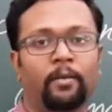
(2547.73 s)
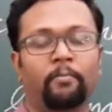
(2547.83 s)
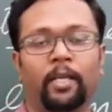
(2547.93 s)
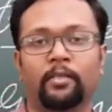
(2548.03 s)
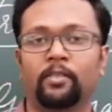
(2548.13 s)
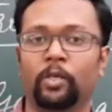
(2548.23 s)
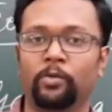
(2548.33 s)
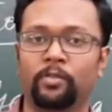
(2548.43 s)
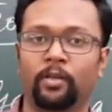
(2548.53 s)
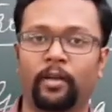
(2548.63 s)
Please
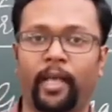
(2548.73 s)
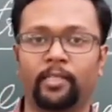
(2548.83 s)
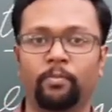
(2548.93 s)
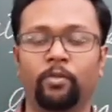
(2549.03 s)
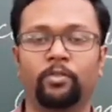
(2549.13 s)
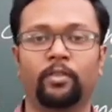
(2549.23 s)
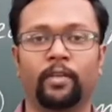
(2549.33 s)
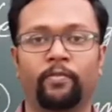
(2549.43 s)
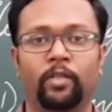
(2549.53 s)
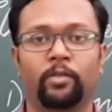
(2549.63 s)
use your textbook to
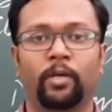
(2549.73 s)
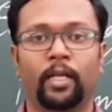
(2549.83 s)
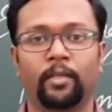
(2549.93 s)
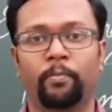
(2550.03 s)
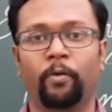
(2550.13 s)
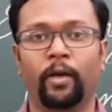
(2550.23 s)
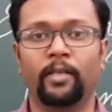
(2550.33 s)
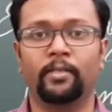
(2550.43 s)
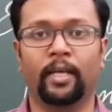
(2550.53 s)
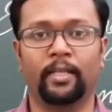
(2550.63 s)
refer to other
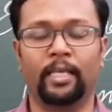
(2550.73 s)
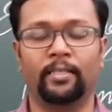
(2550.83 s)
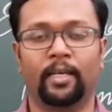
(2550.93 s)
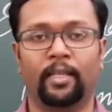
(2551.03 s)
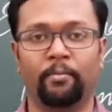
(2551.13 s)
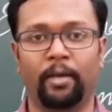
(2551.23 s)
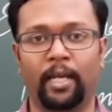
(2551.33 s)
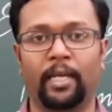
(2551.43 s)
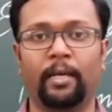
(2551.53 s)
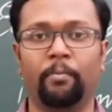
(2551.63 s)
points, and these are the
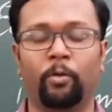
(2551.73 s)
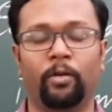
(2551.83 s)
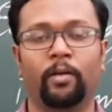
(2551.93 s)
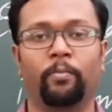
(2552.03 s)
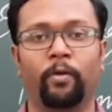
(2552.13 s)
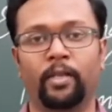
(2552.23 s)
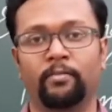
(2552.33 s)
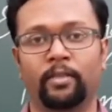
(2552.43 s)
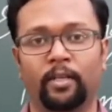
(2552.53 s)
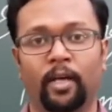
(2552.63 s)
main important points
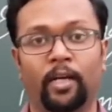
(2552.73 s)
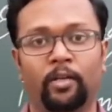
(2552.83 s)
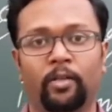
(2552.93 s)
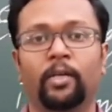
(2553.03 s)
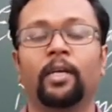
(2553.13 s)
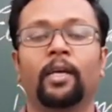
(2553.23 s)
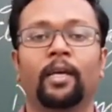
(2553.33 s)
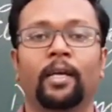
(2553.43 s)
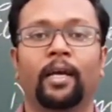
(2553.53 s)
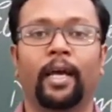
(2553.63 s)
with regard to the
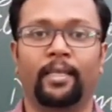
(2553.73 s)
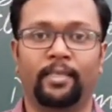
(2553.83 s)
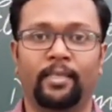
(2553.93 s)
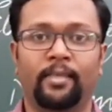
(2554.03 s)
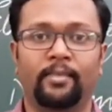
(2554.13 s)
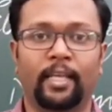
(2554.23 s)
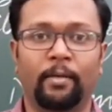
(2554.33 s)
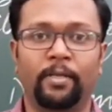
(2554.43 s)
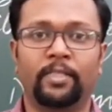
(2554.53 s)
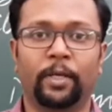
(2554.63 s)
ICSE
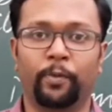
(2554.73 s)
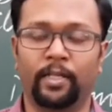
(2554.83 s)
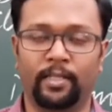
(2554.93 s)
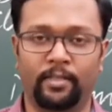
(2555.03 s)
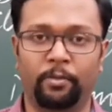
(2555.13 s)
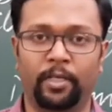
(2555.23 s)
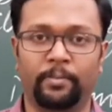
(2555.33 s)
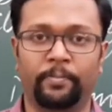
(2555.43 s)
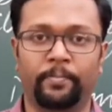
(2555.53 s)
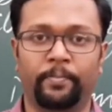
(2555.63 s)
syllabus given this year.
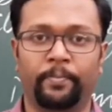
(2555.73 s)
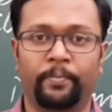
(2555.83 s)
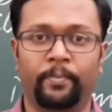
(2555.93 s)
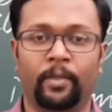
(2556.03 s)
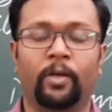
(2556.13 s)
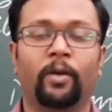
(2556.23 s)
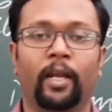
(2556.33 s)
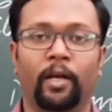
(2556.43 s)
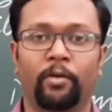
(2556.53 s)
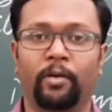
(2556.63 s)
Okay,
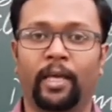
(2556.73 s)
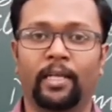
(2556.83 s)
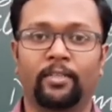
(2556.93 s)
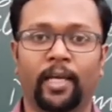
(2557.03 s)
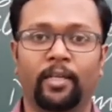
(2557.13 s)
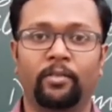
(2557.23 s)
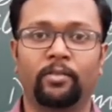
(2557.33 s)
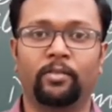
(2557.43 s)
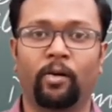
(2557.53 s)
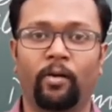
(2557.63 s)
now you can try to
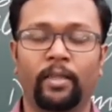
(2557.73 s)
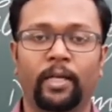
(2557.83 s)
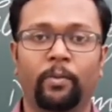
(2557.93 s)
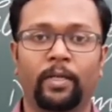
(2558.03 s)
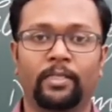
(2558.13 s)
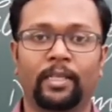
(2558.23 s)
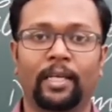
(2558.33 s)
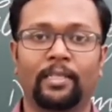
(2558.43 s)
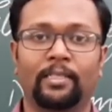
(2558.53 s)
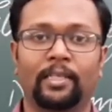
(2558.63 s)
solve the question
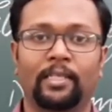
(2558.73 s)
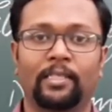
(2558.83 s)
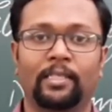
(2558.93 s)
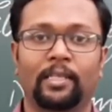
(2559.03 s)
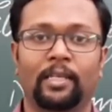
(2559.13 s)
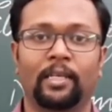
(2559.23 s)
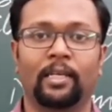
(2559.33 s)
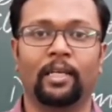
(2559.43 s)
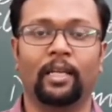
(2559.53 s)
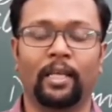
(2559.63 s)
answers
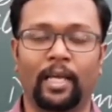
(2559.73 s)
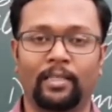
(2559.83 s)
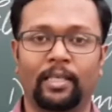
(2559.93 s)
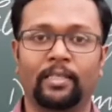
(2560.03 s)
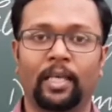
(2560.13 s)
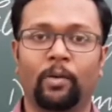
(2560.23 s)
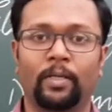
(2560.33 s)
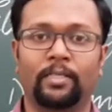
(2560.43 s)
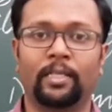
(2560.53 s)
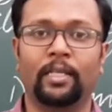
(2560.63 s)
in the ICSE
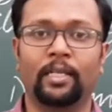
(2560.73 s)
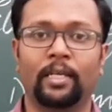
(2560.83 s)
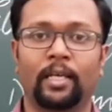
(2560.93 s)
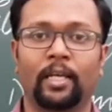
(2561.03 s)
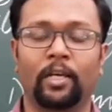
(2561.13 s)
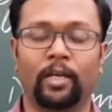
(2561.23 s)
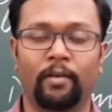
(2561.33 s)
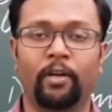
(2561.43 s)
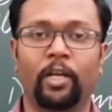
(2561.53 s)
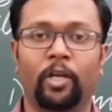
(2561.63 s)
question
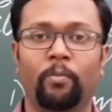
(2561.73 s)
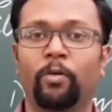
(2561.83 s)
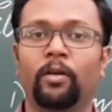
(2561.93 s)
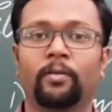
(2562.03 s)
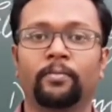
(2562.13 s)
given in your book.